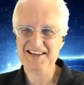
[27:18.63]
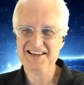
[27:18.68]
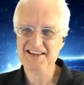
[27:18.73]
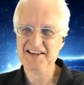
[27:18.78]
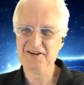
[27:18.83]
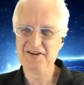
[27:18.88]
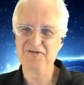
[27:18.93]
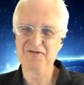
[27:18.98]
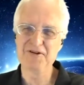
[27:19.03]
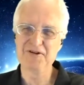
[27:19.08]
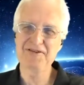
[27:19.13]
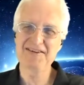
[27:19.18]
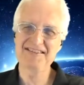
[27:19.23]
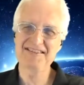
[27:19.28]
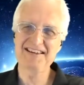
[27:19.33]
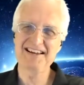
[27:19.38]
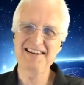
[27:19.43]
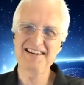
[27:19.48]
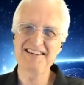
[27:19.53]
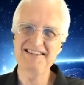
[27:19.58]
You're
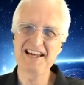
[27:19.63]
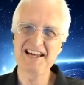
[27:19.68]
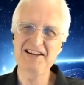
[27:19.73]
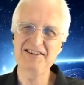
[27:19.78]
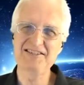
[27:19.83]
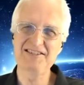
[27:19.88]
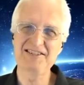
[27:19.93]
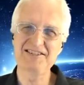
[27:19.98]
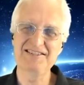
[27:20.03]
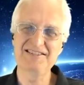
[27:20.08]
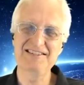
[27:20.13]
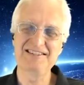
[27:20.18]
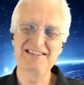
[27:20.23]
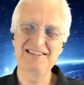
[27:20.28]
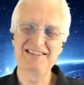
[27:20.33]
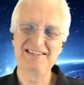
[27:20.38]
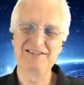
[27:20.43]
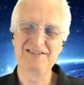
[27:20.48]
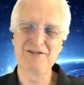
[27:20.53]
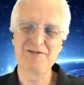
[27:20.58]
focused on attention
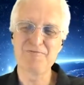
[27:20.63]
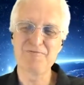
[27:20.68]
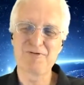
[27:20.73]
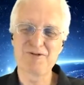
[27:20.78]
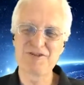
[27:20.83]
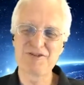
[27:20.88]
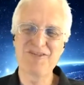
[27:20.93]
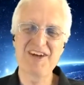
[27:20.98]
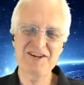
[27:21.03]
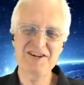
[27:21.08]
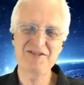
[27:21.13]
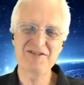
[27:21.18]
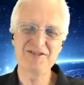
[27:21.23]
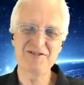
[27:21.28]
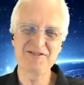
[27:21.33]
to perfection,